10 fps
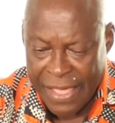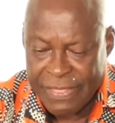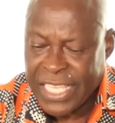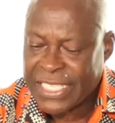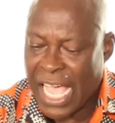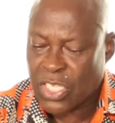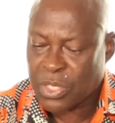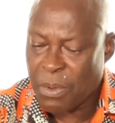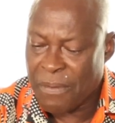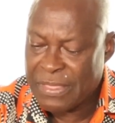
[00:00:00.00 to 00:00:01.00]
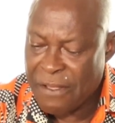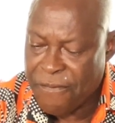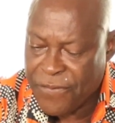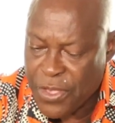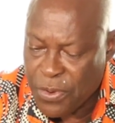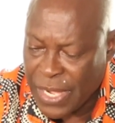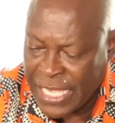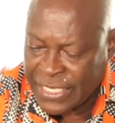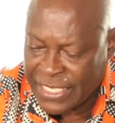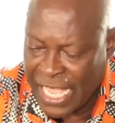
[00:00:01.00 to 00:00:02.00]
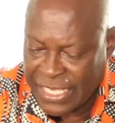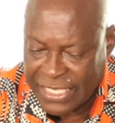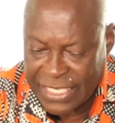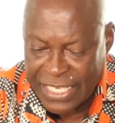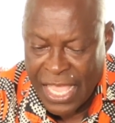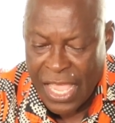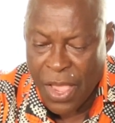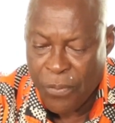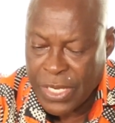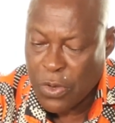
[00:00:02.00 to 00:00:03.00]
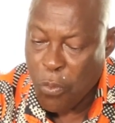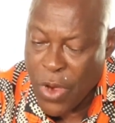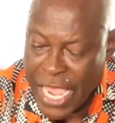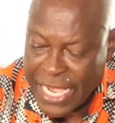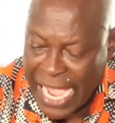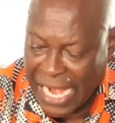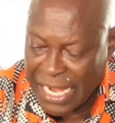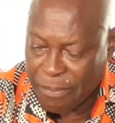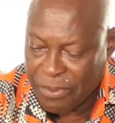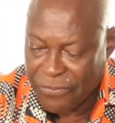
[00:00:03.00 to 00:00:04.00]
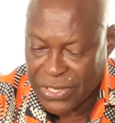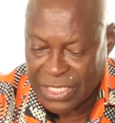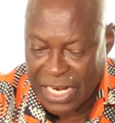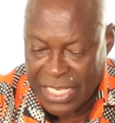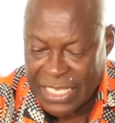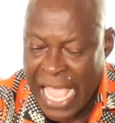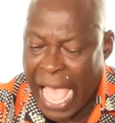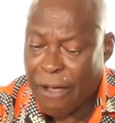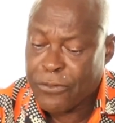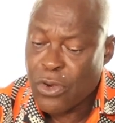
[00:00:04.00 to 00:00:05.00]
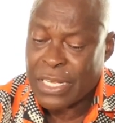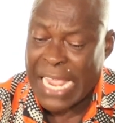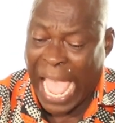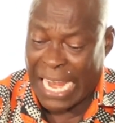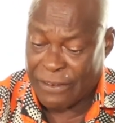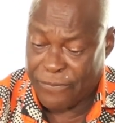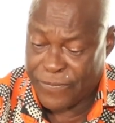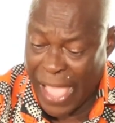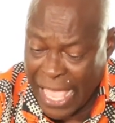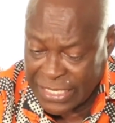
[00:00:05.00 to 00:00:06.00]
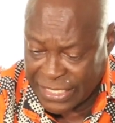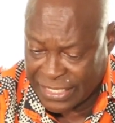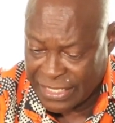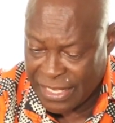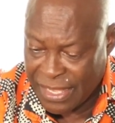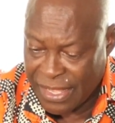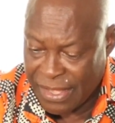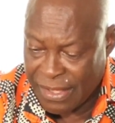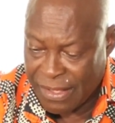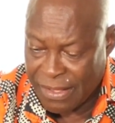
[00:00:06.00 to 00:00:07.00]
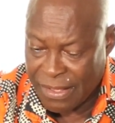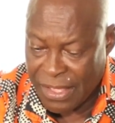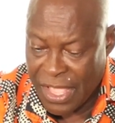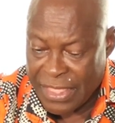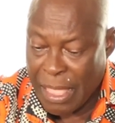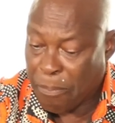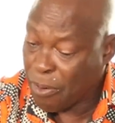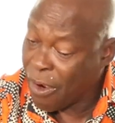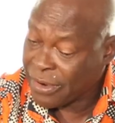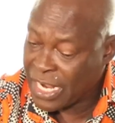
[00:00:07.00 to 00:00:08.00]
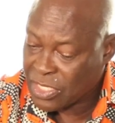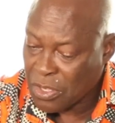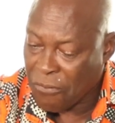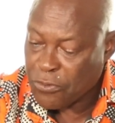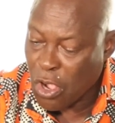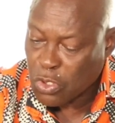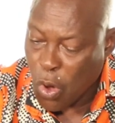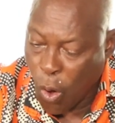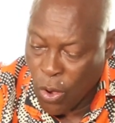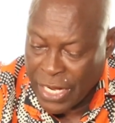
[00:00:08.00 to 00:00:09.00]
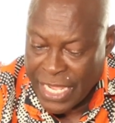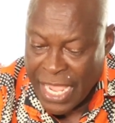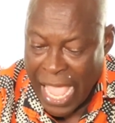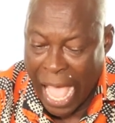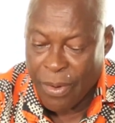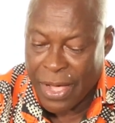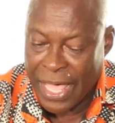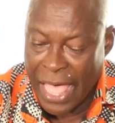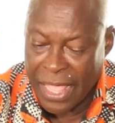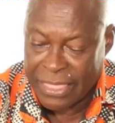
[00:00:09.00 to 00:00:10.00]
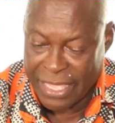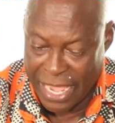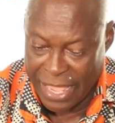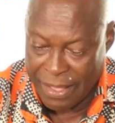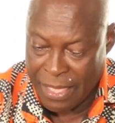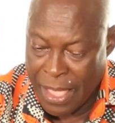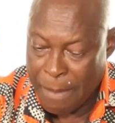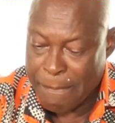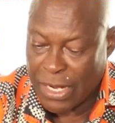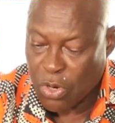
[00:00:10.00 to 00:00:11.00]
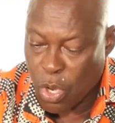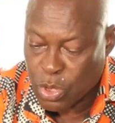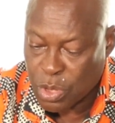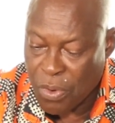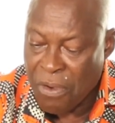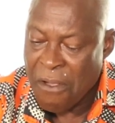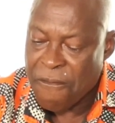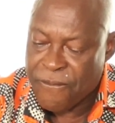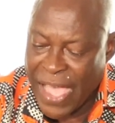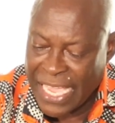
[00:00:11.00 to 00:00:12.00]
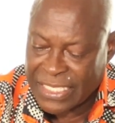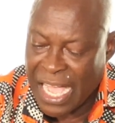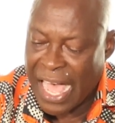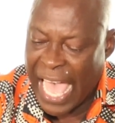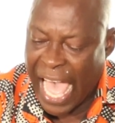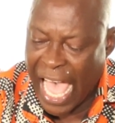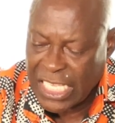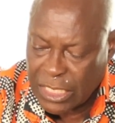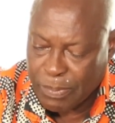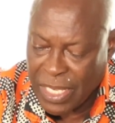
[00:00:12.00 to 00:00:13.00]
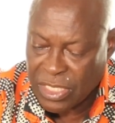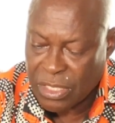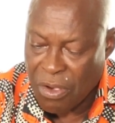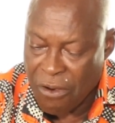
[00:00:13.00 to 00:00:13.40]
These are some of the few instances in which we Ghanaian professionals have not advanced the progress of not only our healthcare, but also vital aspects